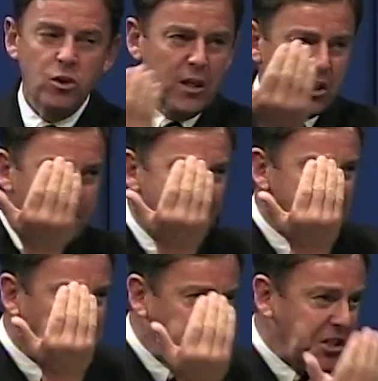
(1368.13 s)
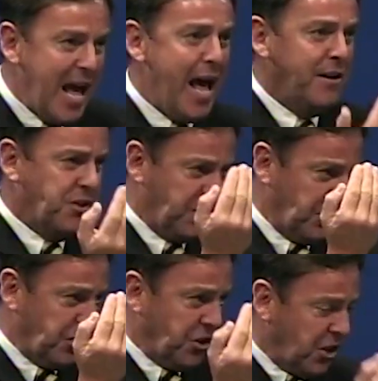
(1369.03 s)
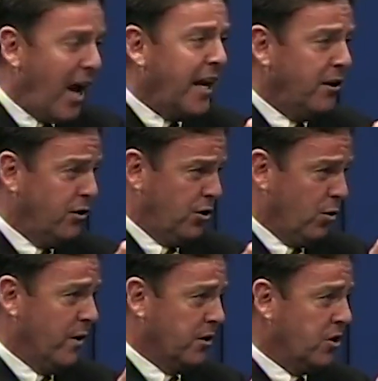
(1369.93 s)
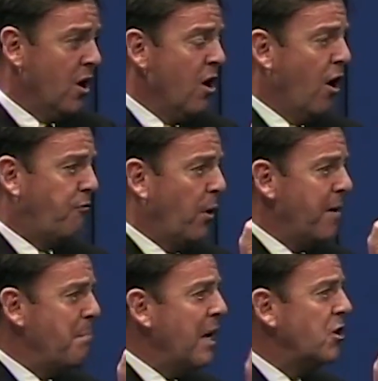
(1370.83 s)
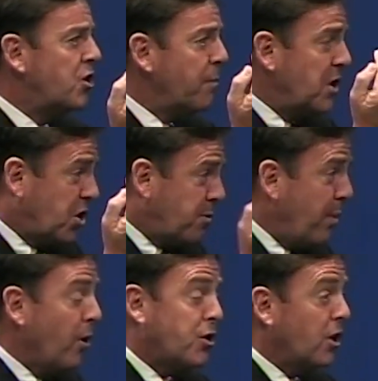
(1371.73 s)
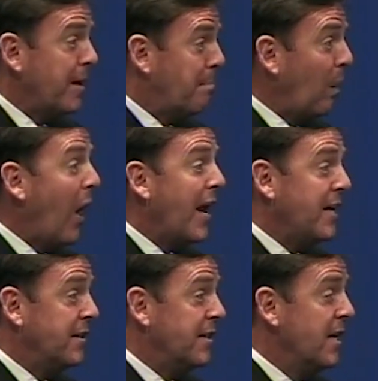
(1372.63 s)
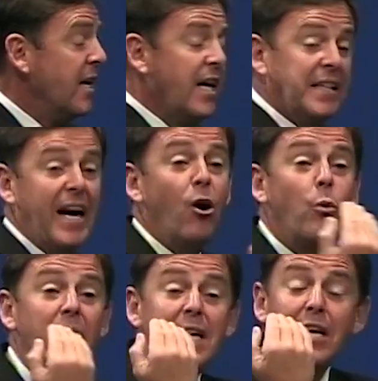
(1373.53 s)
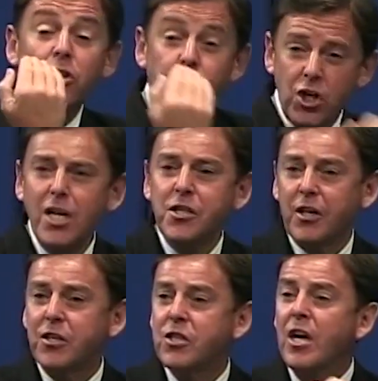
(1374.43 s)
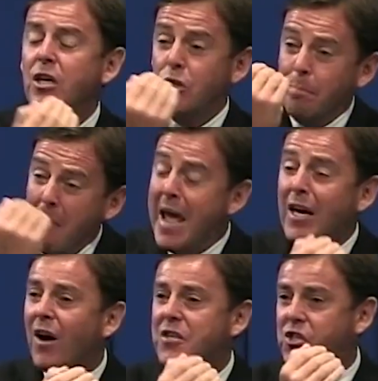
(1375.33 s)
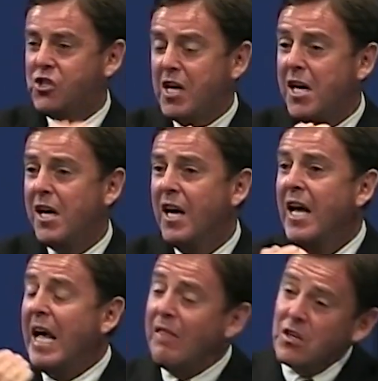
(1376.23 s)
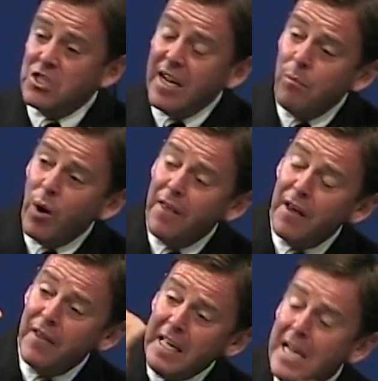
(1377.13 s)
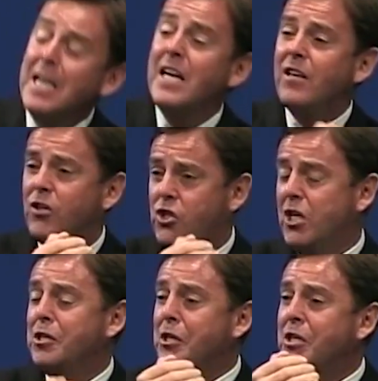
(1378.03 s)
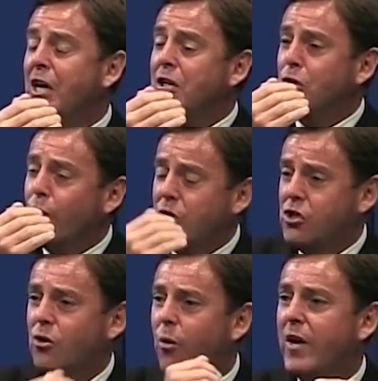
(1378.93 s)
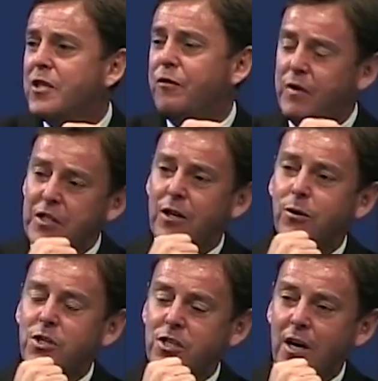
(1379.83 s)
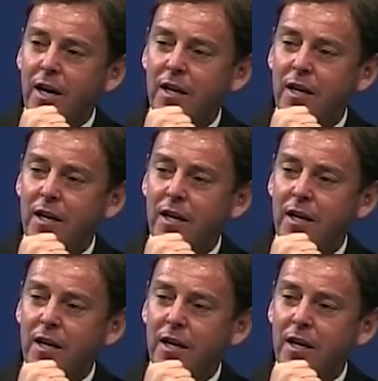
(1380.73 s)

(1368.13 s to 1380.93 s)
So this man stands as a sign to us of what it means to be spiritually blind and how we need Jesus to make us see in the same way that he needed Jesus to restore his physical sight.